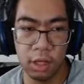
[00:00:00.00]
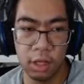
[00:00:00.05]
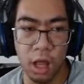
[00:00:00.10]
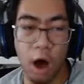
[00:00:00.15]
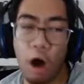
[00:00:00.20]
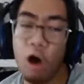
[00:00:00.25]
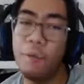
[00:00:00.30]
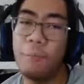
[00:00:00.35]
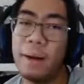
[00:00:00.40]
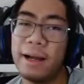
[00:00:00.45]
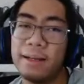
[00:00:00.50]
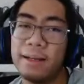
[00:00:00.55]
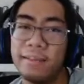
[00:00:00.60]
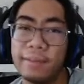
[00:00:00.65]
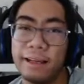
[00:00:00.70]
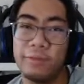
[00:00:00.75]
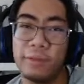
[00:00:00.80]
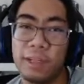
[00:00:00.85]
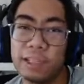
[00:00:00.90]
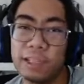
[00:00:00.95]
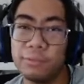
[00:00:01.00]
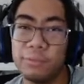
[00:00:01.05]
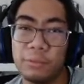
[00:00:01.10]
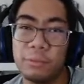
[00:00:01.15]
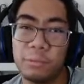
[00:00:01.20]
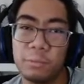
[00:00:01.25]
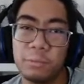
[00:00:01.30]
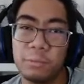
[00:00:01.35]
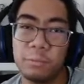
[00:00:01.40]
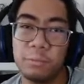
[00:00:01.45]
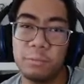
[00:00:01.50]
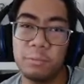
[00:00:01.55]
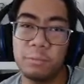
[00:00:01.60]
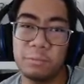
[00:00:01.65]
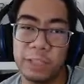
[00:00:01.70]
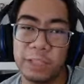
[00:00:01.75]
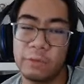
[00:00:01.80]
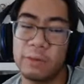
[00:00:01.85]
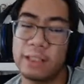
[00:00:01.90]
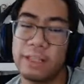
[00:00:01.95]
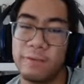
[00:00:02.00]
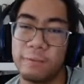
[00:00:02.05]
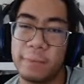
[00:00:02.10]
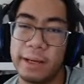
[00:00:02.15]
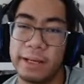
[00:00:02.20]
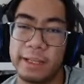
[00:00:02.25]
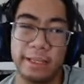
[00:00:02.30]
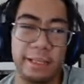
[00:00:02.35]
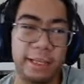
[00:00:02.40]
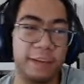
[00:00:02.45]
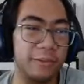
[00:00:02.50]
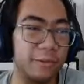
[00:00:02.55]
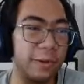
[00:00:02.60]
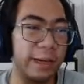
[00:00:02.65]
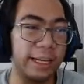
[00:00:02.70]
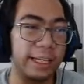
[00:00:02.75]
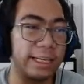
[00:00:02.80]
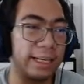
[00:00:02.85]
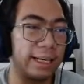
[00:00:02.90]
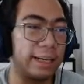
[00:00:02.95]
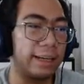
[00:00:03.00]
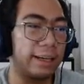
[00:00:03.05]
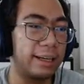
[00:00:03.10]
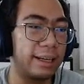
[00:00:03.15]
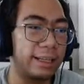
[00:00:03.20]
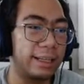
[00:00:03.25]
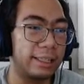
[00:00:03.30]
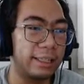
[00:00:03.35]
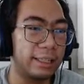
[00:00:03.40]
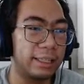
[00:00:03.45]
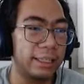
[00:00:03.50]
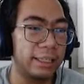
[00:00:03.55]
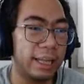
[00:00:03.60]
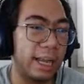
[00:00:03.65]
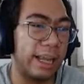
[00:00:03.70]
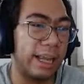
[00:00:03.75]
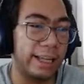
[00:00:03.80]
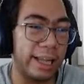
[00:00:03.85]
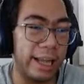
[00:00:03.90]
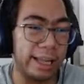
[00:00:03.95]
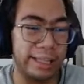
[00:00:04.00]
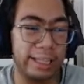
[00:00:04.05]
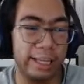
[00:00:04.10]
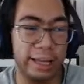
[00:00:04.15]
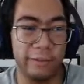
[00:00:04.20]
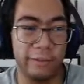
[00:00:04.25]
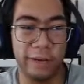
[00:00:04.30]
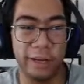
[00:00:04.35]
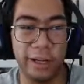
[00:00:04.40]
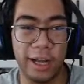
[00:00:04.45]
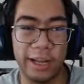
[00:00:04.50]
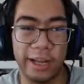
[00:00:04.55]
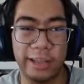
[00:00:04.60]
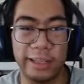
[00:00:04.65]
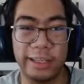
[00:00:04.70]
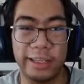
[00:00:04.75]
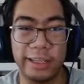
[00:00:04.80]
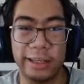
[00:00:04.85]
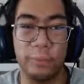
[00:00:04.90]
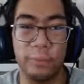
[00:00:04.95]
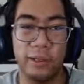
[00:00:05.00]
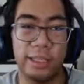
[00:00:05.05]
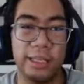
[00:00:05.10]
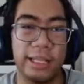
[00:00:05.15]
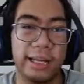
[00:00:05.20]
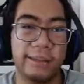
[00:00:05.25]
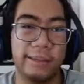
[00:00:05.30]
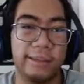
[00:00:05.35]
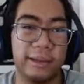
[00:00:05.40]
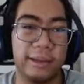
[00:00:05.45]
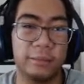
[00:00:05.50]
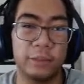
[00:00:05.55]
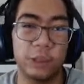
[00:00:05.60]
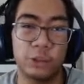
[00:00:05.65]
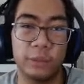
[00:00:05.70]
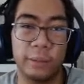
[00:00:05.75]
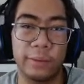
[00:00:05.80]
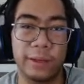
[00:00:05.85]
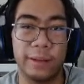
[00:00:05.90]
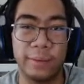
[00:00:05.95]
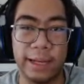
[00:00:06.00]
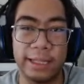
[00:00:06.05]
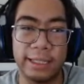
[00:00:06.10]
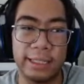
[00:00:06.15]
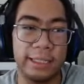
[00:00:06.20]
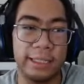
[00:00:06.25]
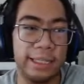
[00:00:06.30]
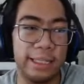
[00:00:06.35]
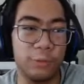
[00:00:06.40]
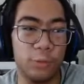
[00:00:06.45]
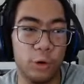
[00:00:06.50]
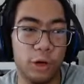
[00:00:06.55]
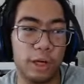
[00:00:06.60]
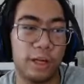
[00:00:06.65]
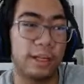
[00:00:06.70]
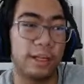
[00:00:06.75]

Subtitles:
Oh, by the way, but never mind. I forgot I didn't put that stream command in anymore.